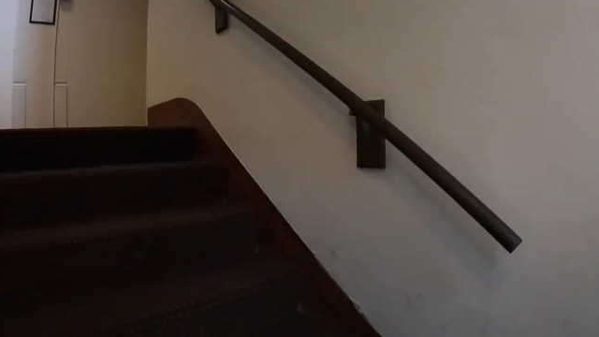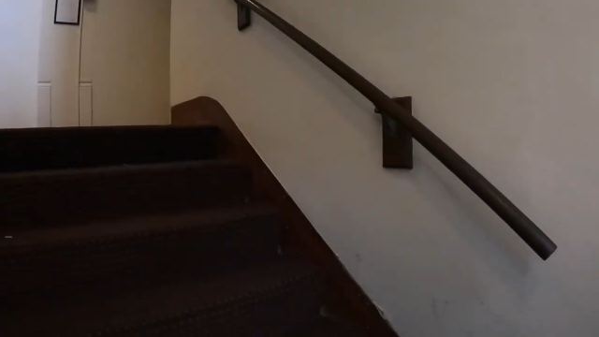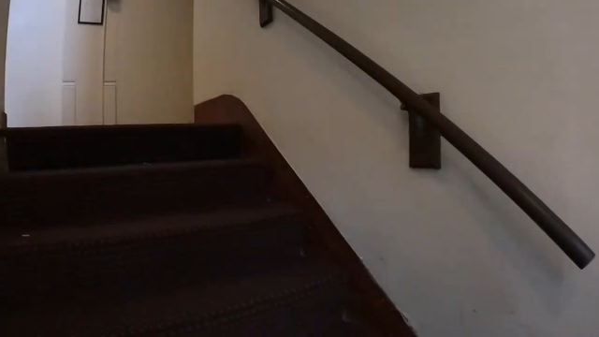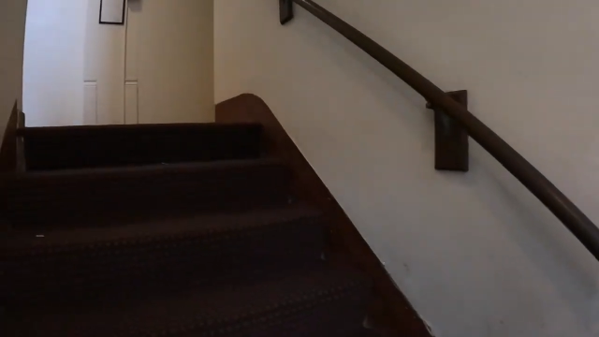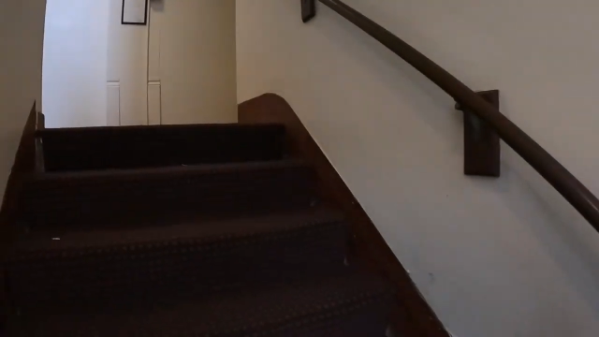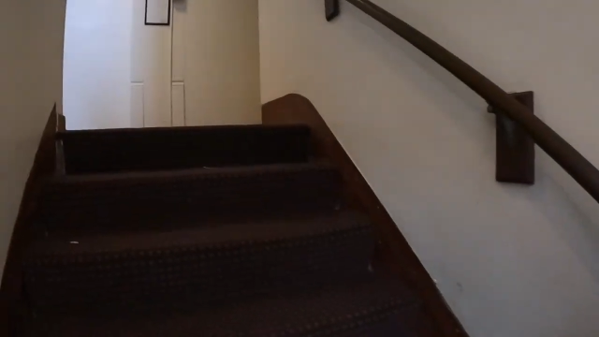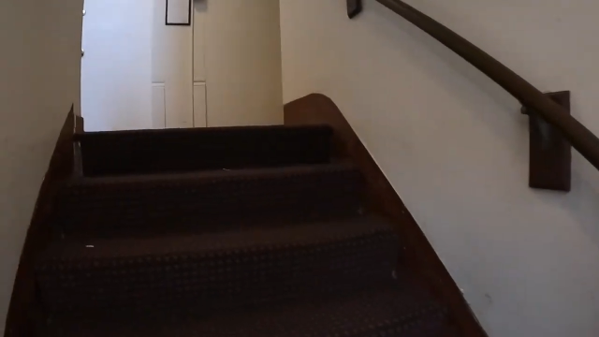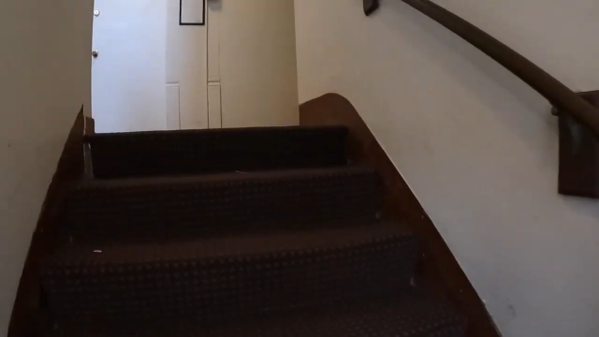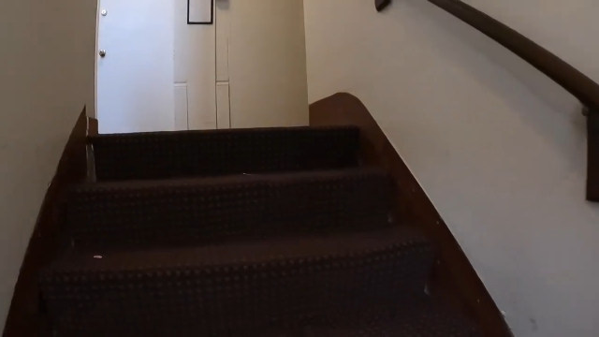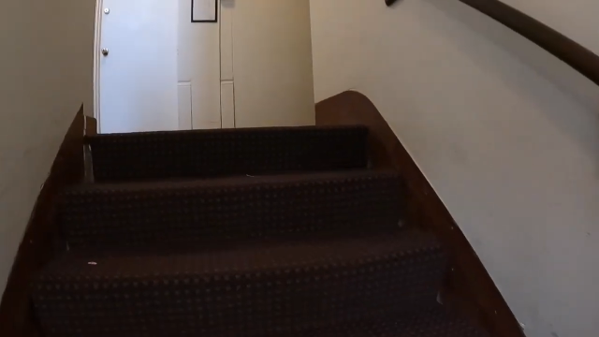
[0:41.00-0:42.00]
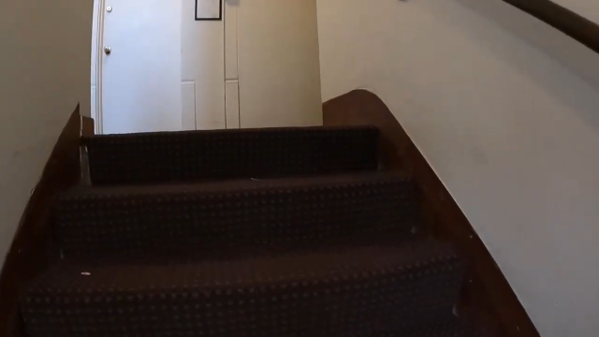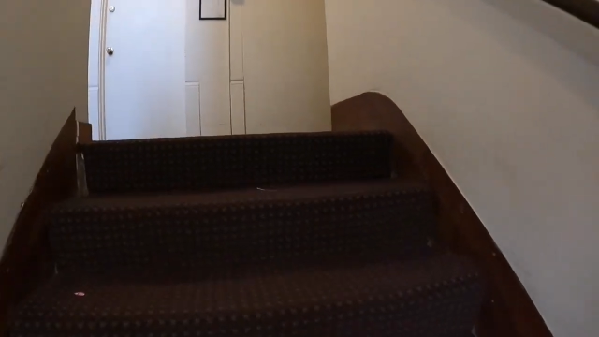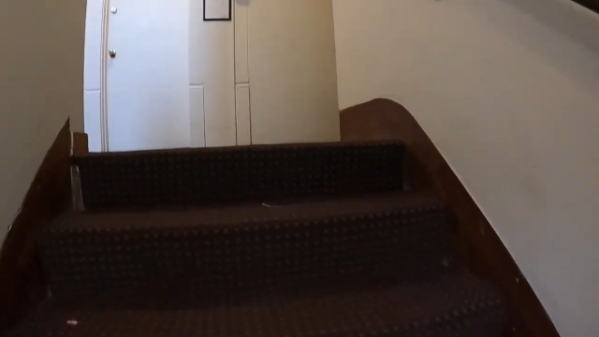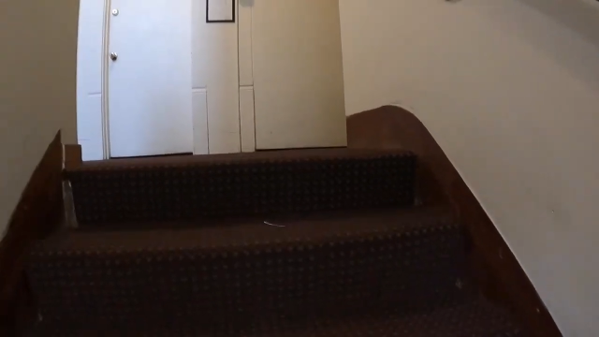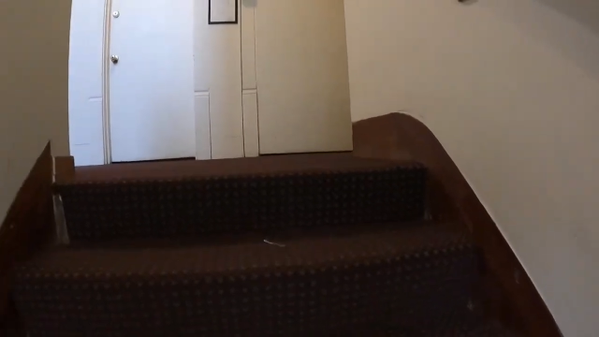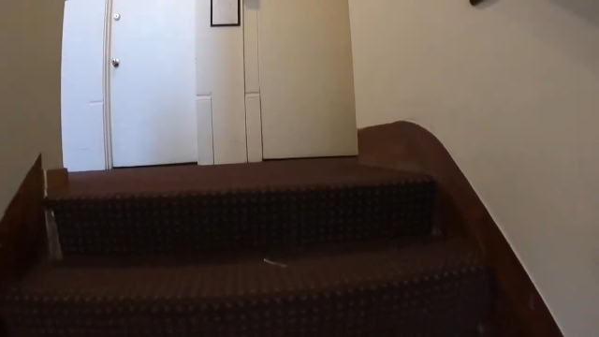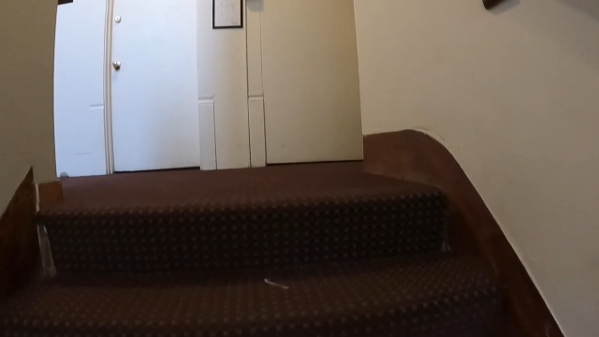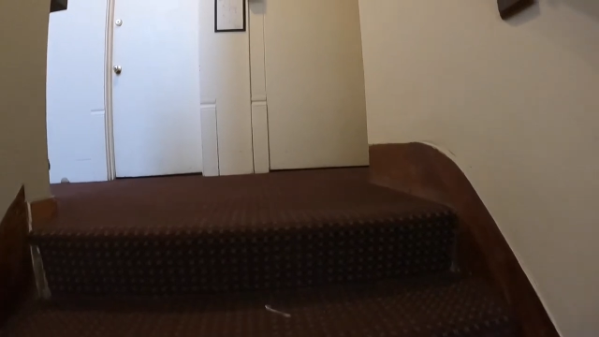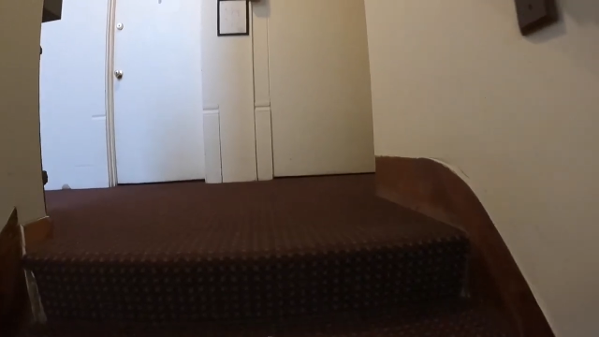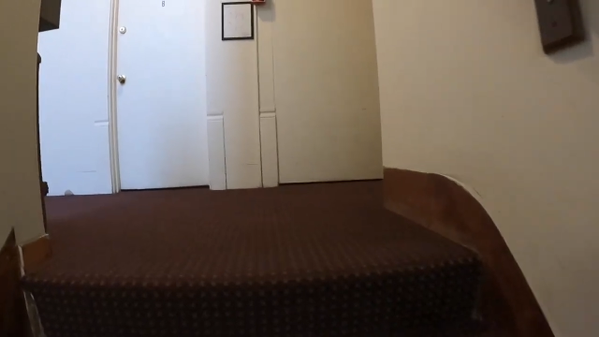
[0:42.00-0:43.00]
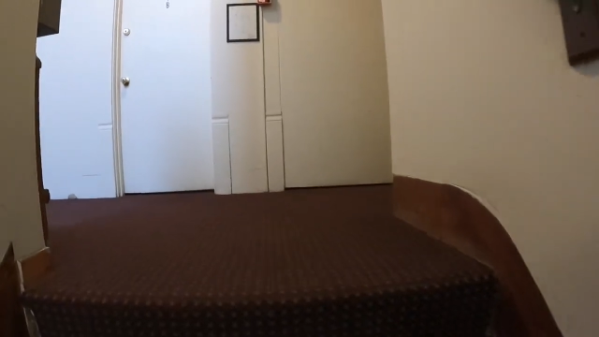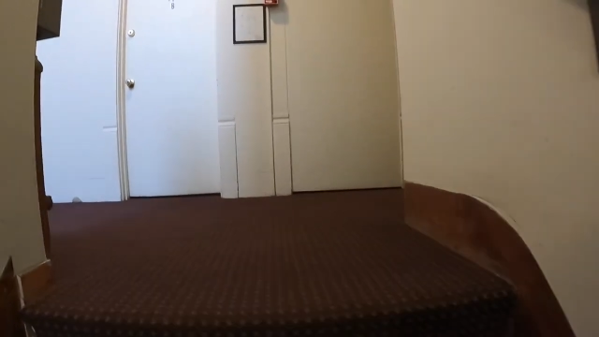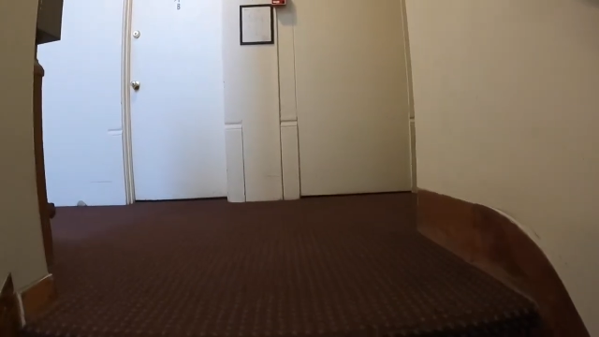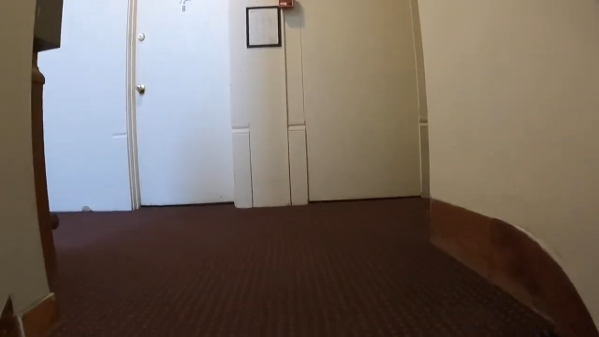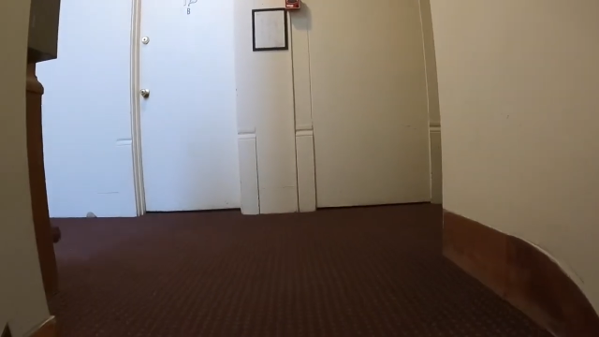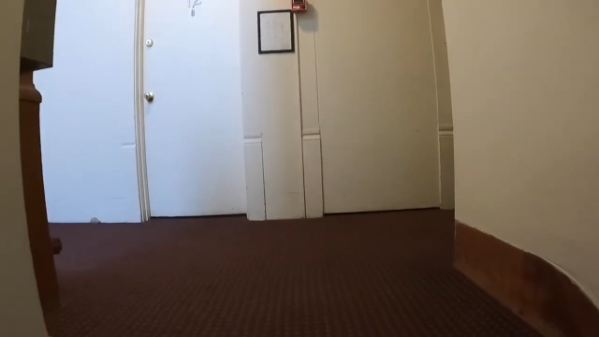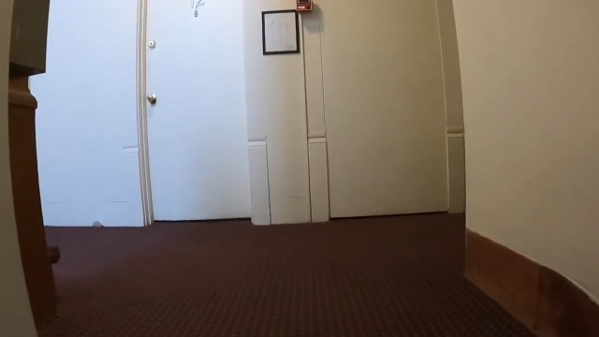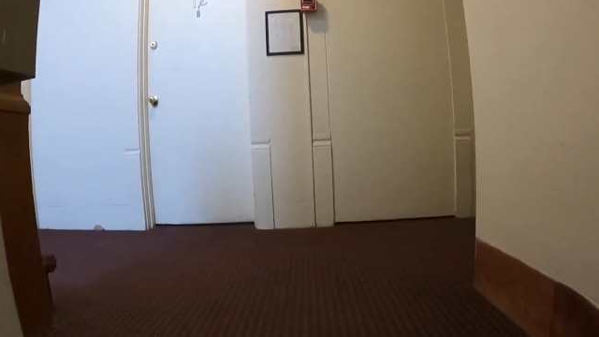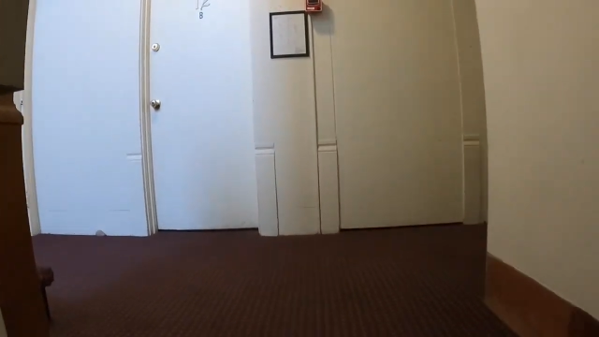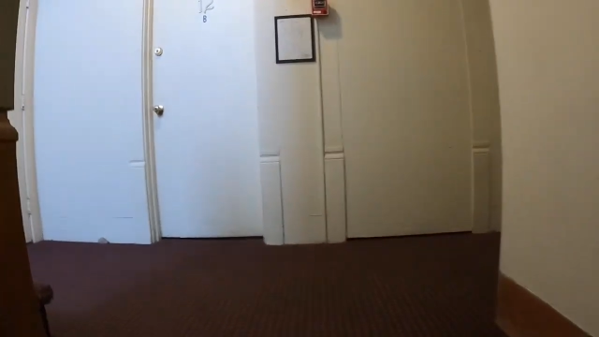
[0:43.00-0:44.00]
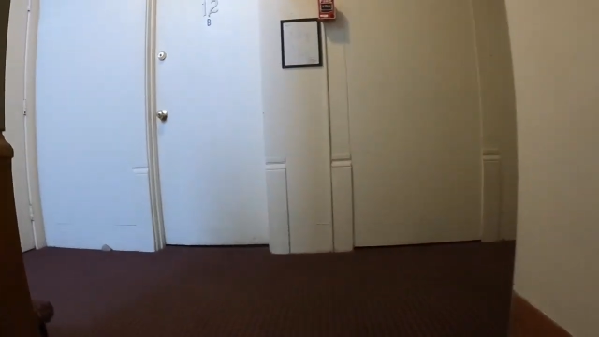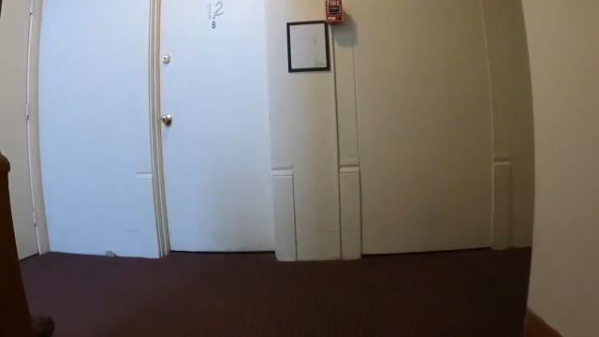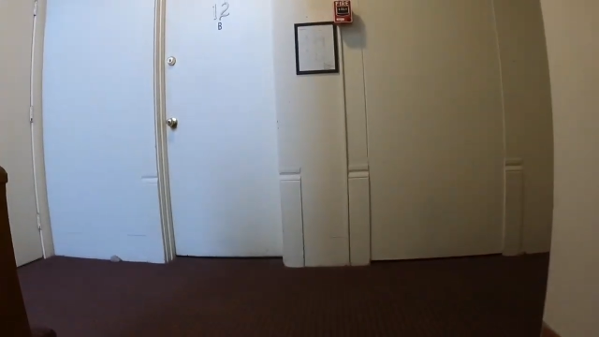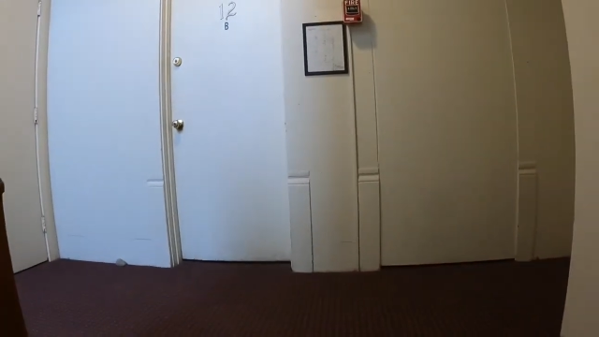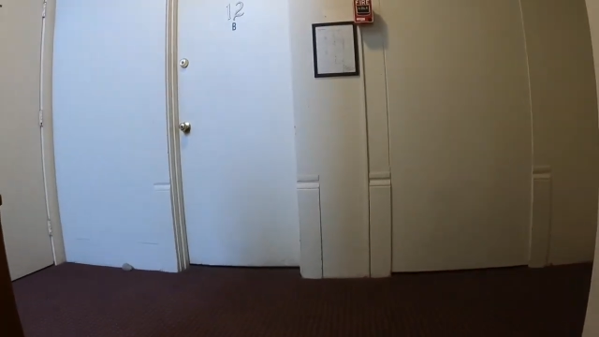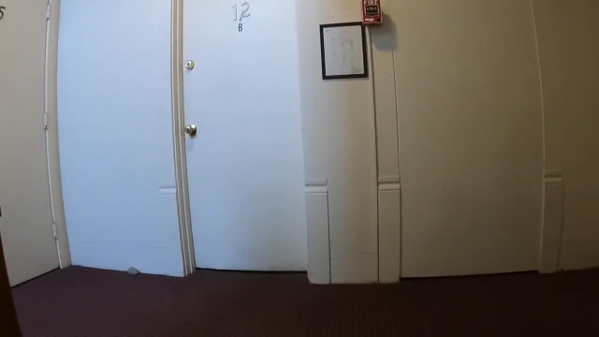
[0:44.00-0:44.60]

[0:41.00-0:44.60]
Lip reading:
Nobody's mouth can be seen.